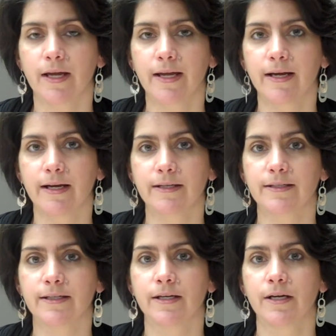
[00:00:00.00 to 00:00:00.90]

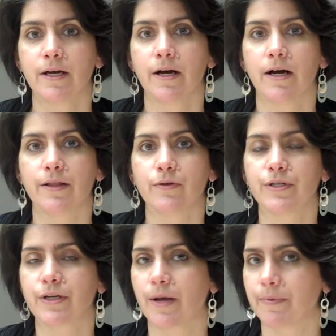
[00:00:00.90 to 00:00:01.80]
And
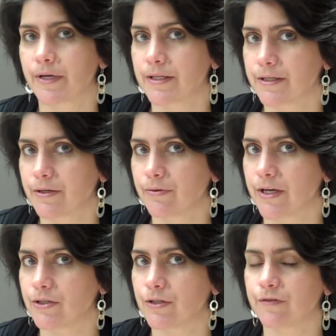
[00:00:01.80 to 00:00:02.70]
there's a couple
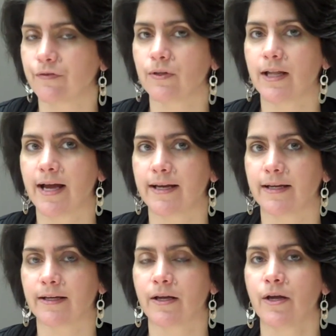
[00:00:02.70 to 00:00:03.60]
considerations for
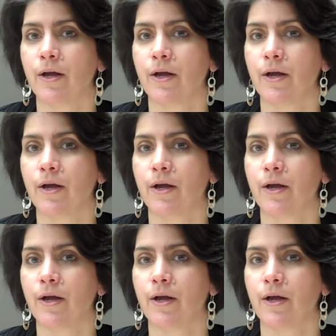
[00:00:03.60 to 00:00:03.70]
lighting.